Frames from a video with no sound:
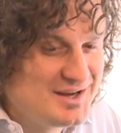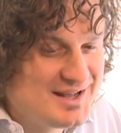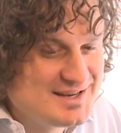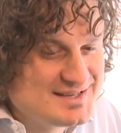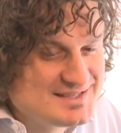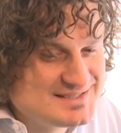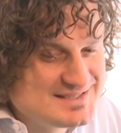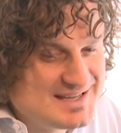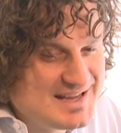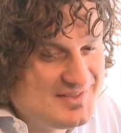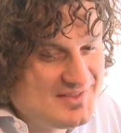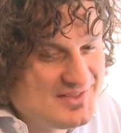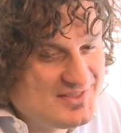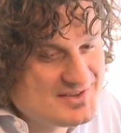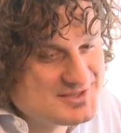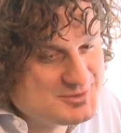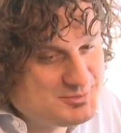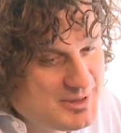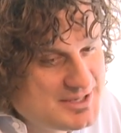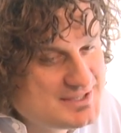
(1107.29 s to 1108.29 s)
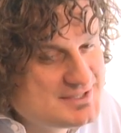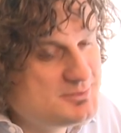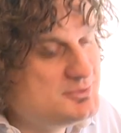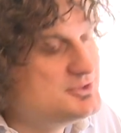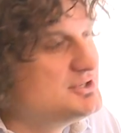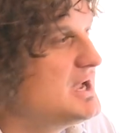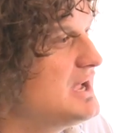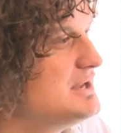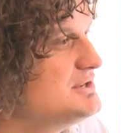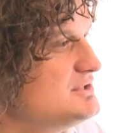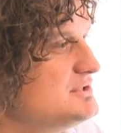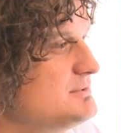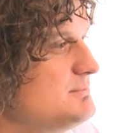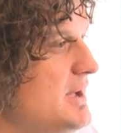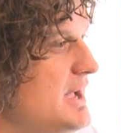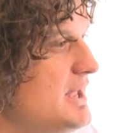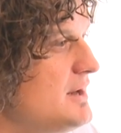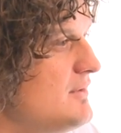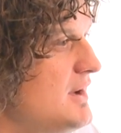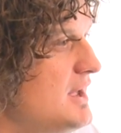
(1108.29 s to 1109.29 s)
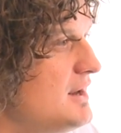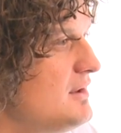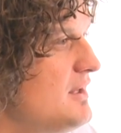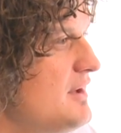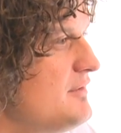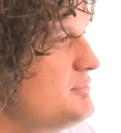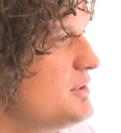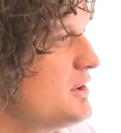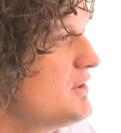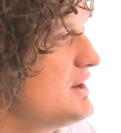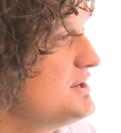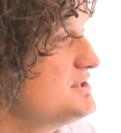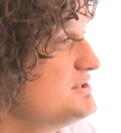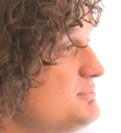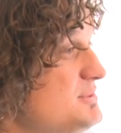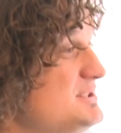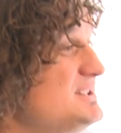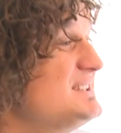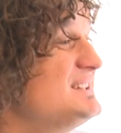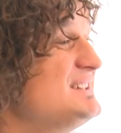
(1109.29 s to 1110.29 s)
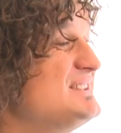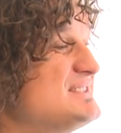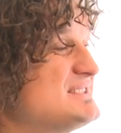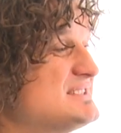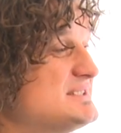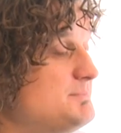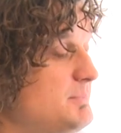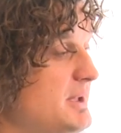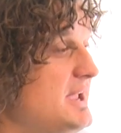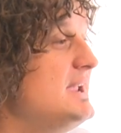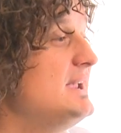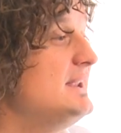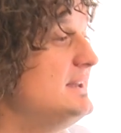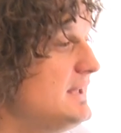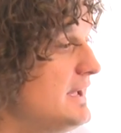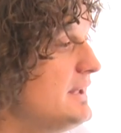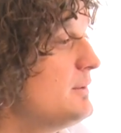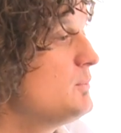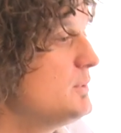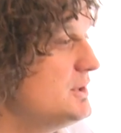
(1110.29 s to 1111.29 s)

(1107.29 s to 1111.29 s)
and I understand that there's been some changes made around live migration, particularly the speed at